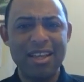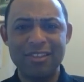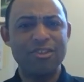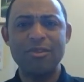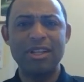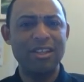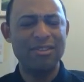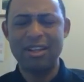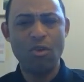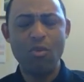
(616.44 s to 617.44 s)
Historically,
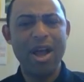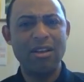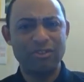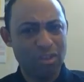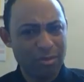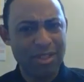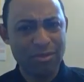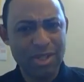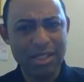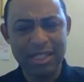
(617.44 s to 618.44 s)
it's like, oh wow, Germany,
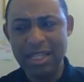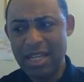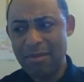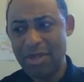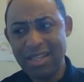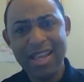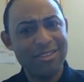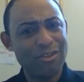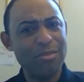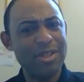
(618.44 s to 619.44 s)
really? But
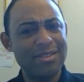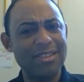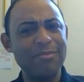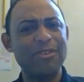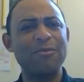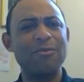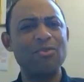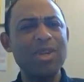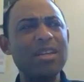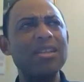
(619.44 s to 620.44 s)
yeah, Germany seems
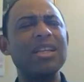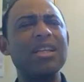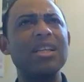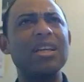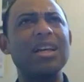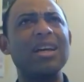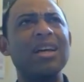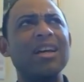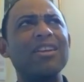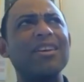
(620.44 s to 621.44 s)
really
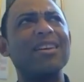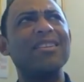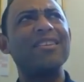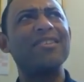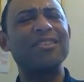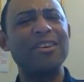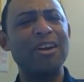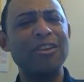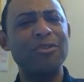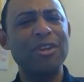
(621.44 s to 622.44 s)
the
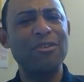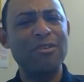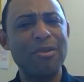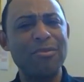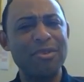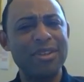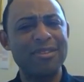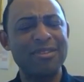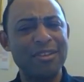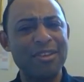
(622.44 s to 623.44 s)
country in Europe
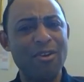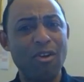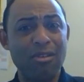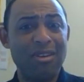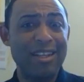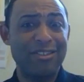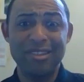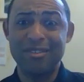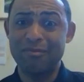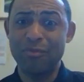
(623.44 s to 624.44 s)
was, or
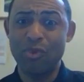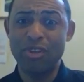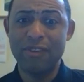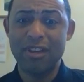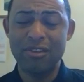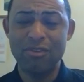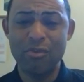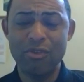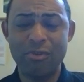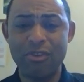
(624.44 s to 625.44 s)
actually one of the
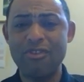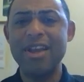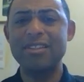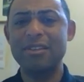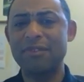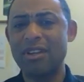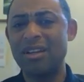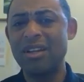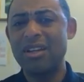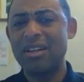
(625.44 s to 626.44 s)
most progressive
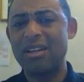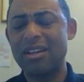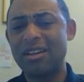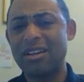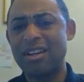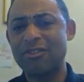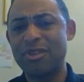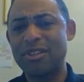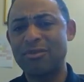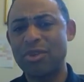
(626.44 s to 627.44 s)

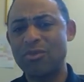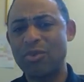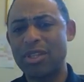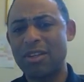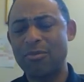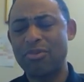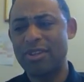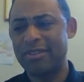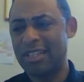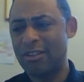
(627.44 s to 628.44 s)
countries with their
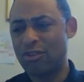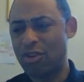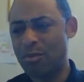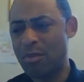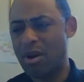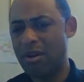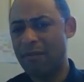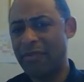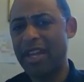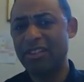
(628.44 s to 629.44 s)
priests in terms
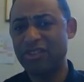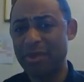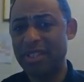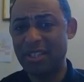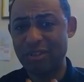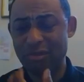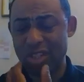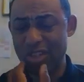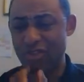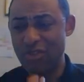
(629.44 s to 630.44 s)
of LGBTQ
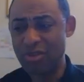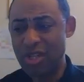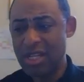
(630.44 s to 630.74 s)
issue.